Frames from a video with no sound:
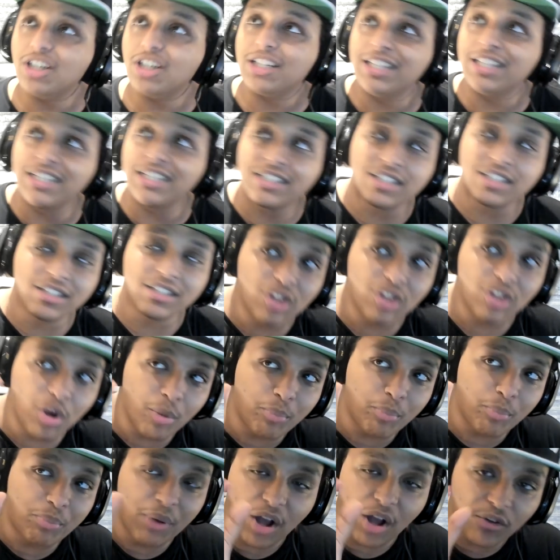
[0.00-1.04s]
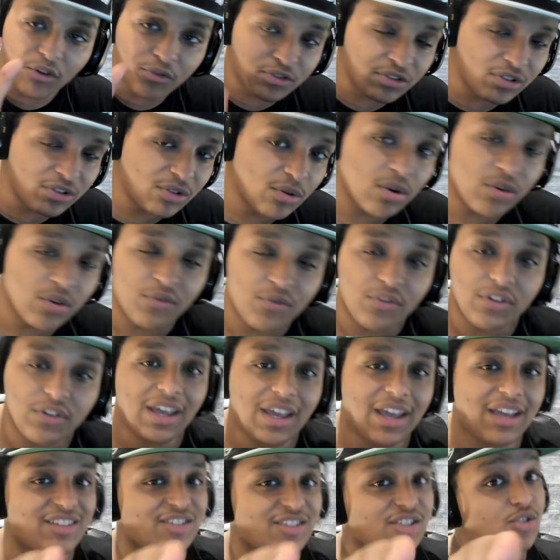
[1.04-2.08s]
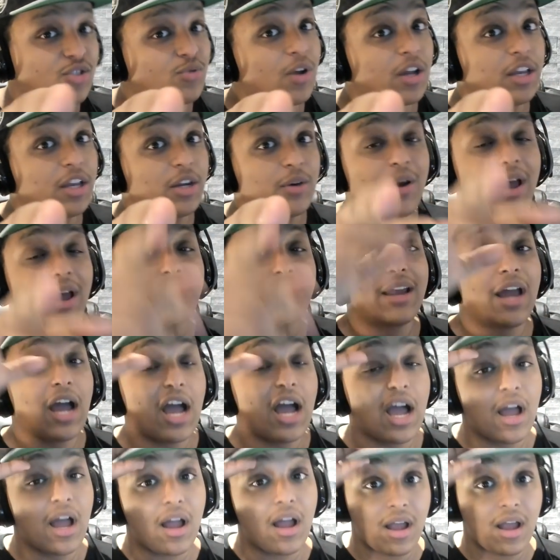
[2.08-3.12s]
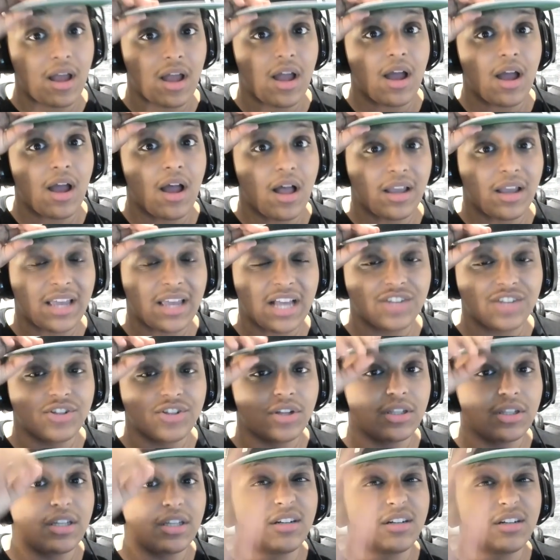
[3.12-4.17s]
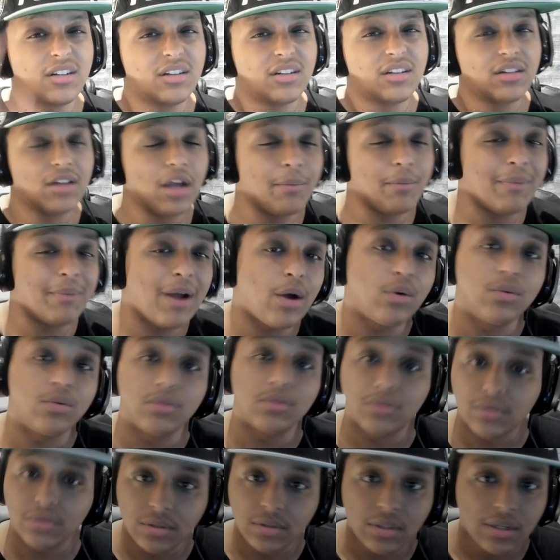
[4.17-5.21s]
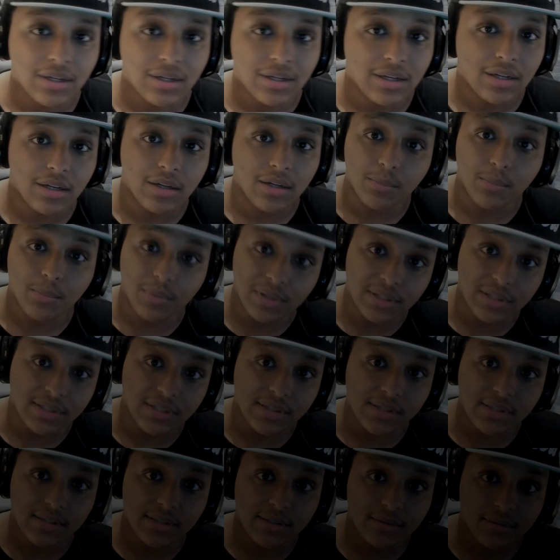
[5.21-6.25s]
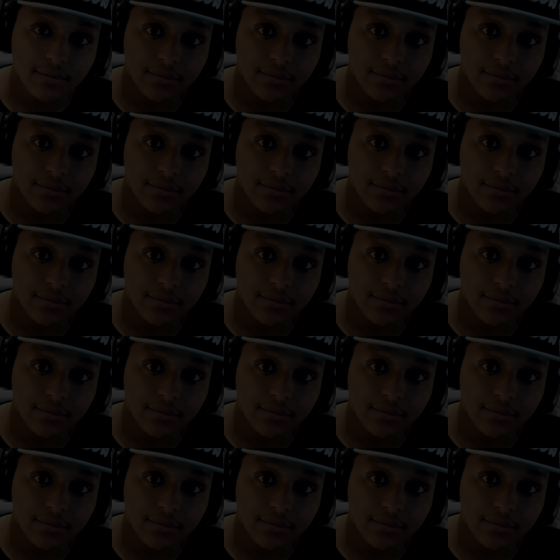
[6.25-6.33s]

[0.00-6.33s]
to click the little bell for notifications while you're at it. I'll catch y'all later. I'm out. Peace.